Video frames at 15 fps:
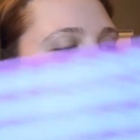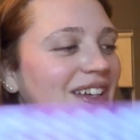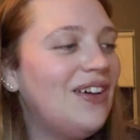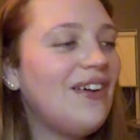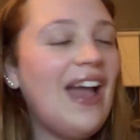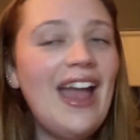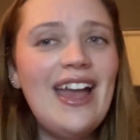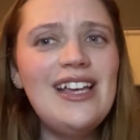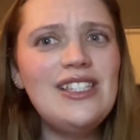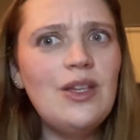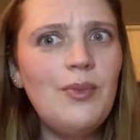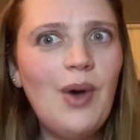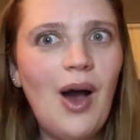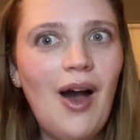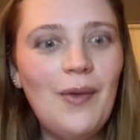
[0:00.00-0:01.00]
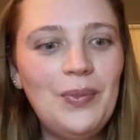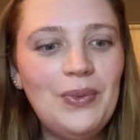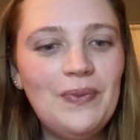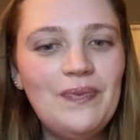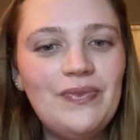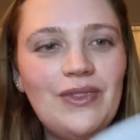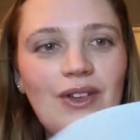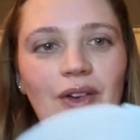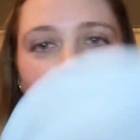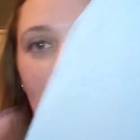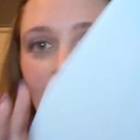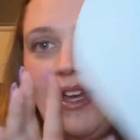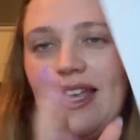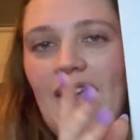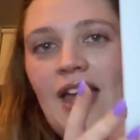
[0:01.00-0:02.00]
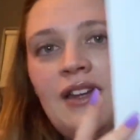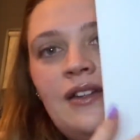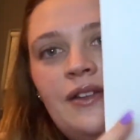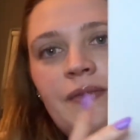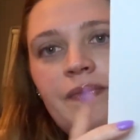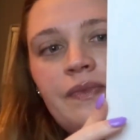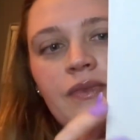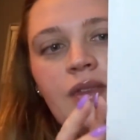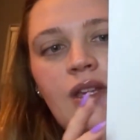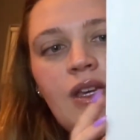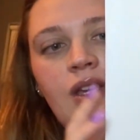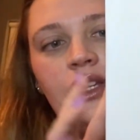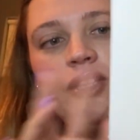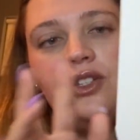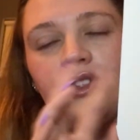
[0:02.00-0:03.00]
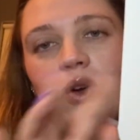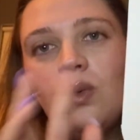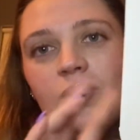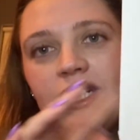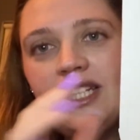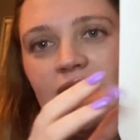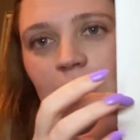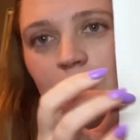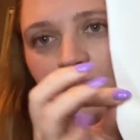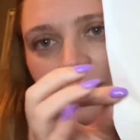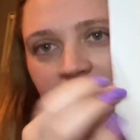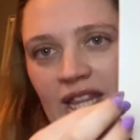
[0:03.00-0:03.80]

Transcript: okay, it's a bop. Okay, again, you don't want to keep them in